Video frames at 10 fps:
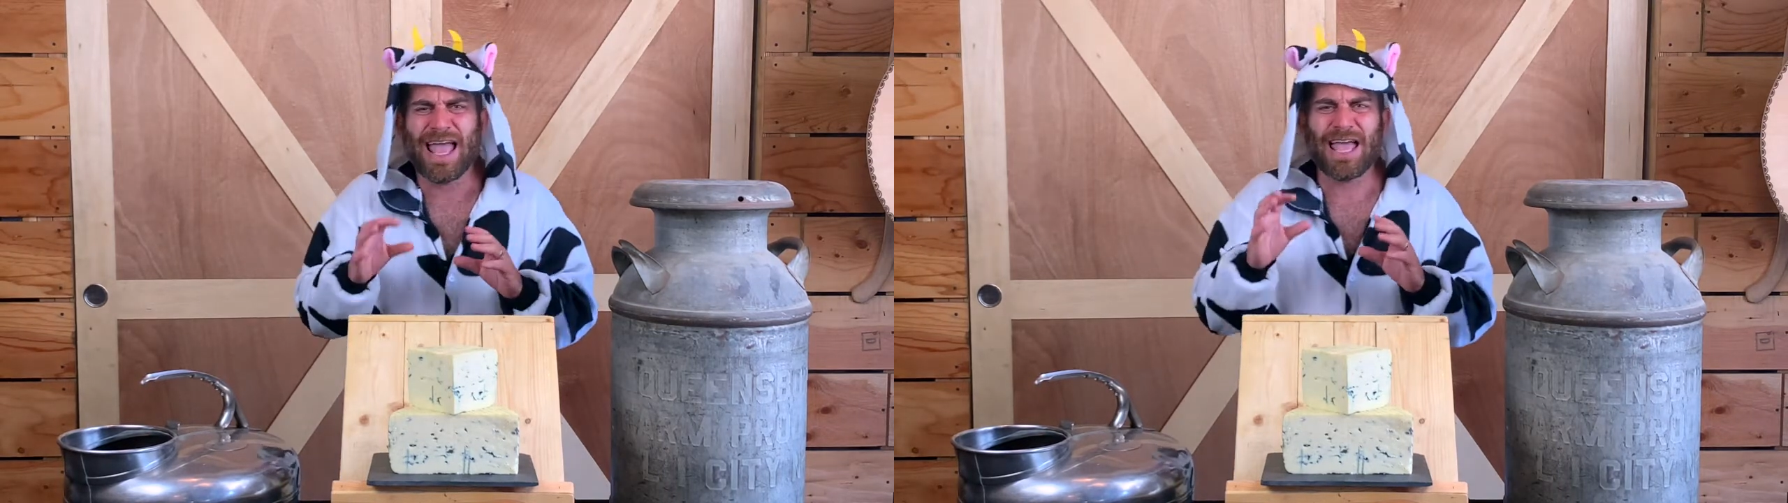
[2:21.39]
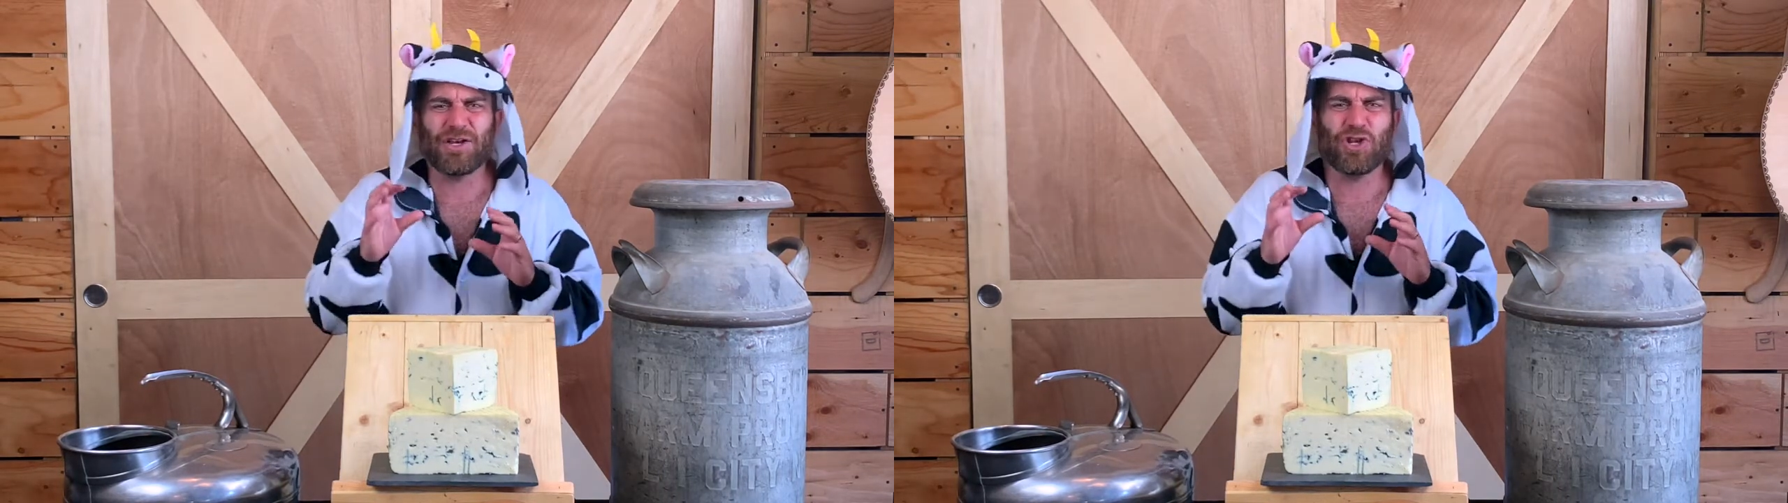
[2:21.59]

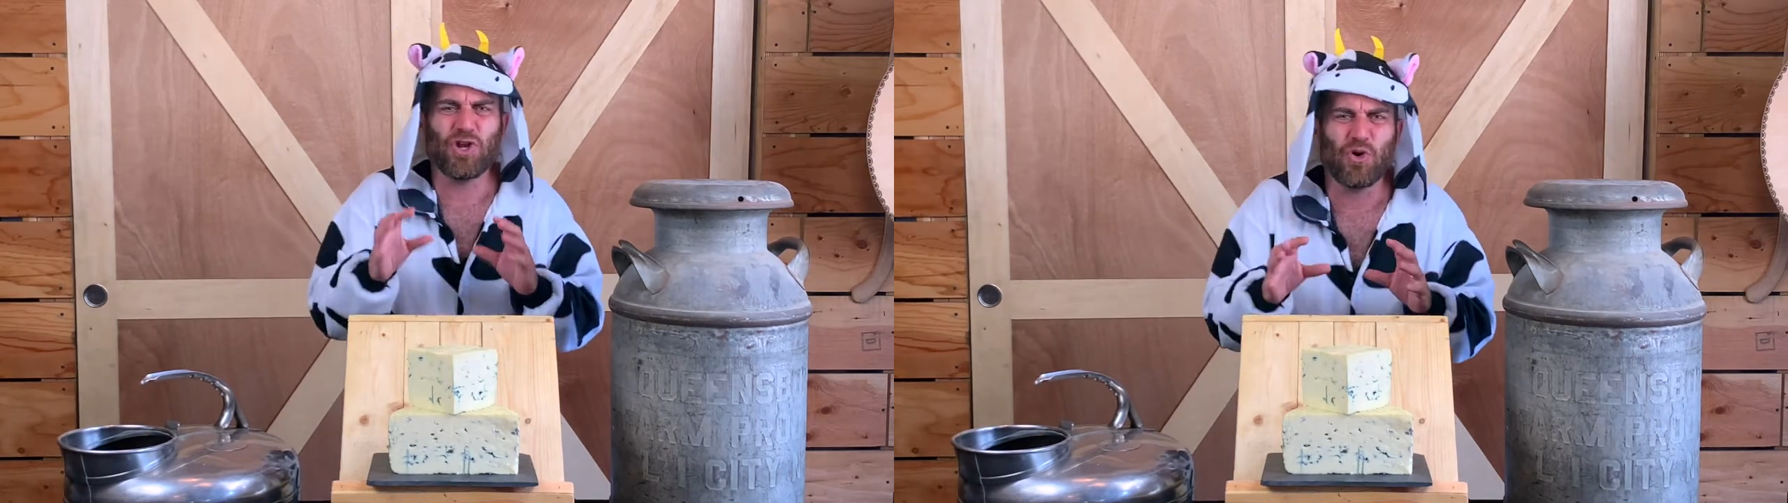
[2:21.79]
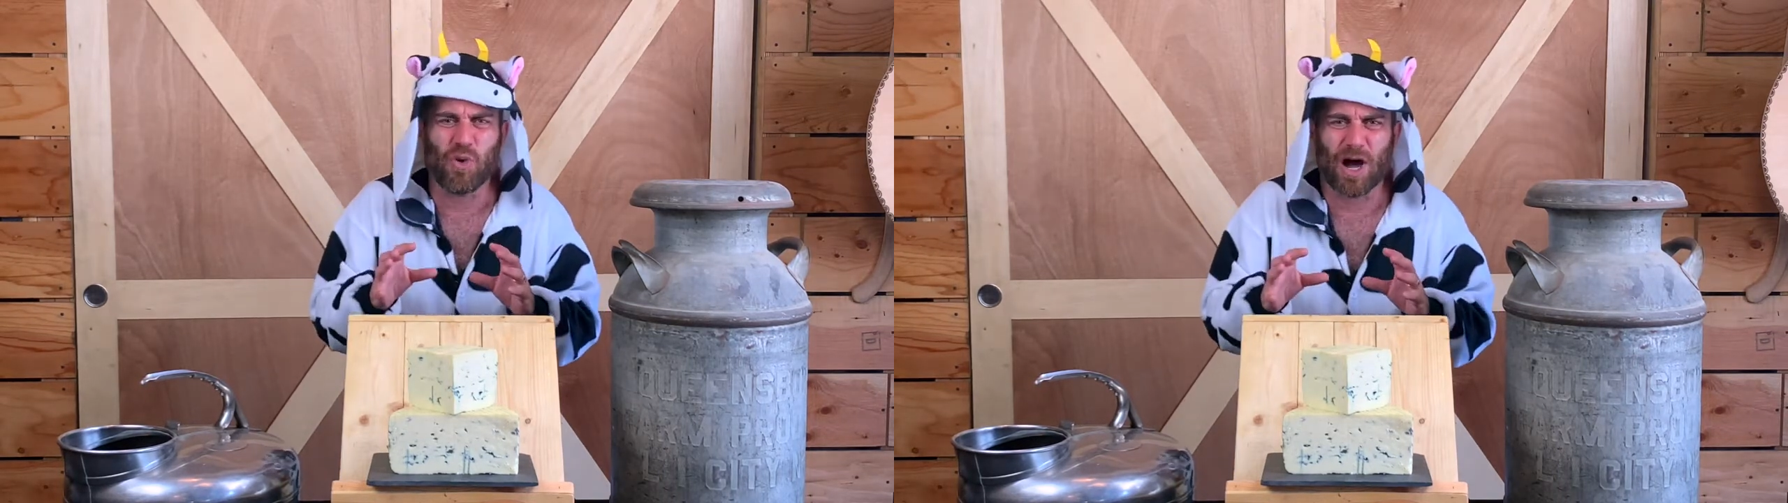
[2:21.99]
and
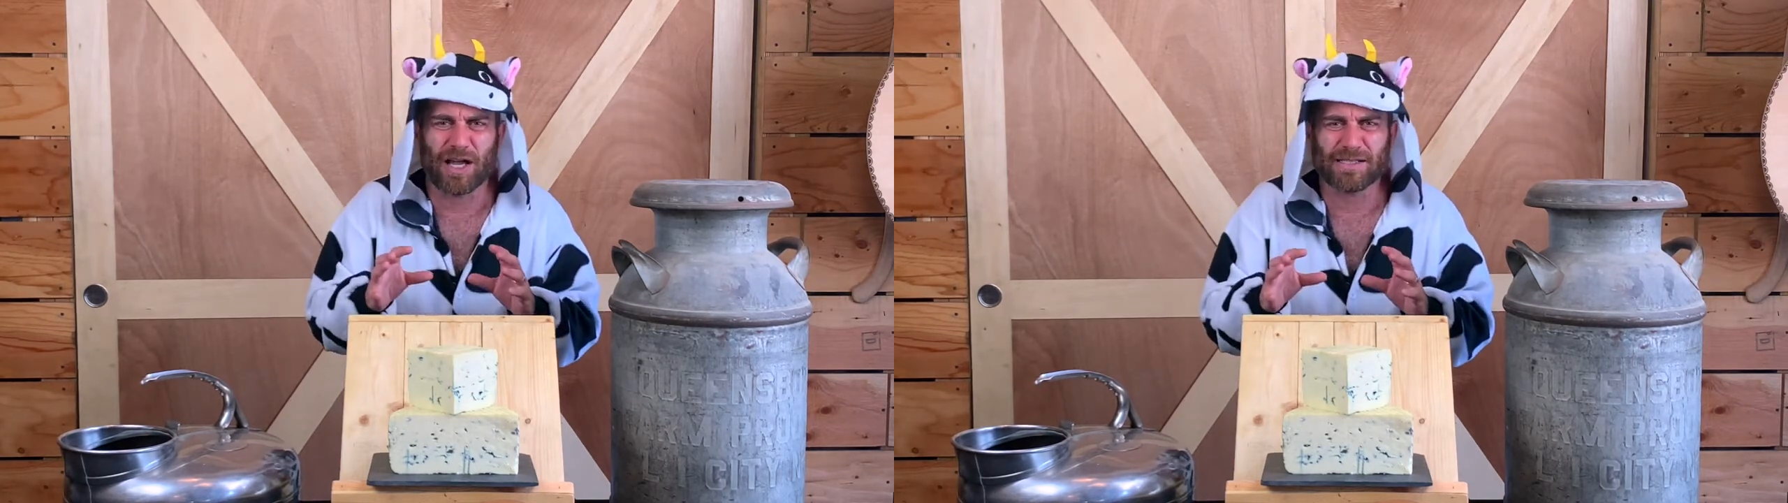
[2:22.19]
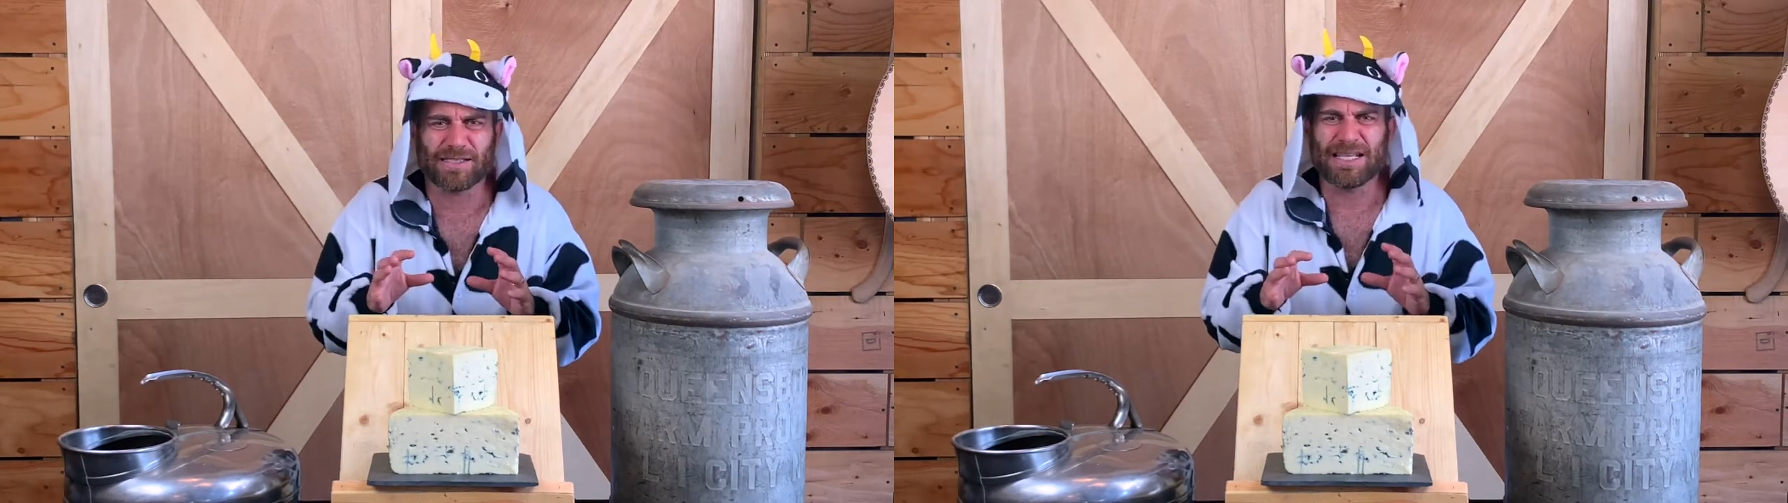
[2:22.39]

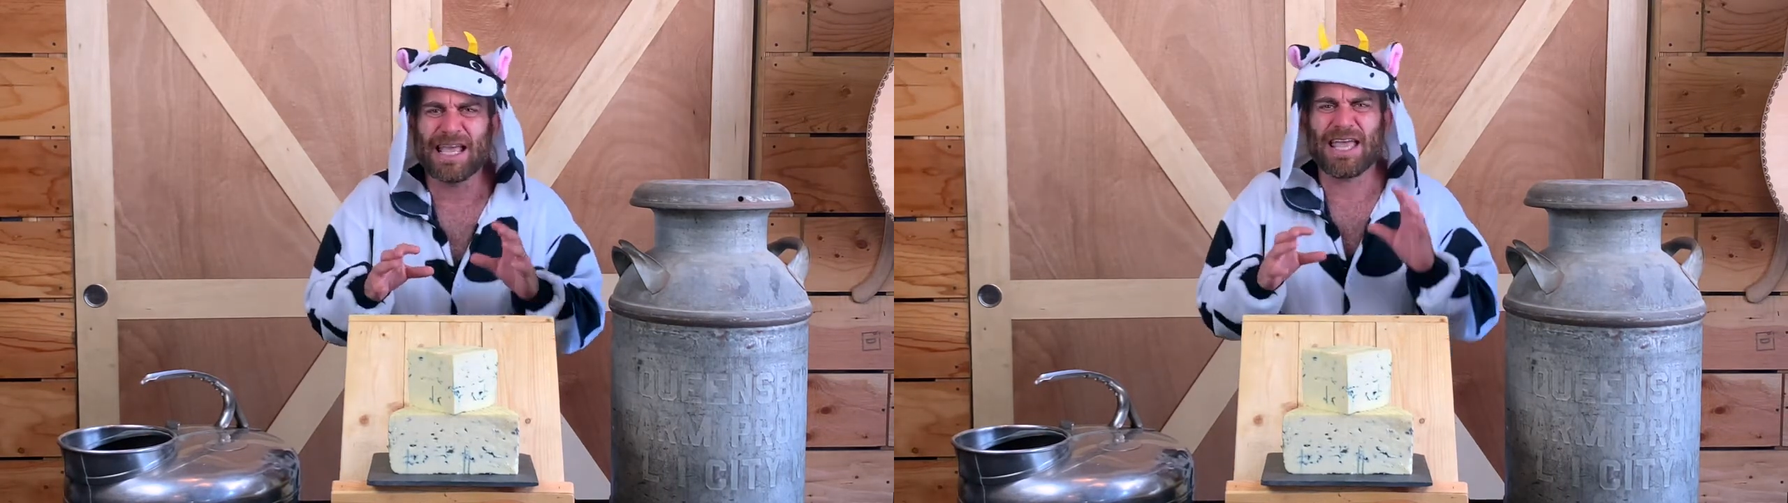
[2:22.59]
nuanced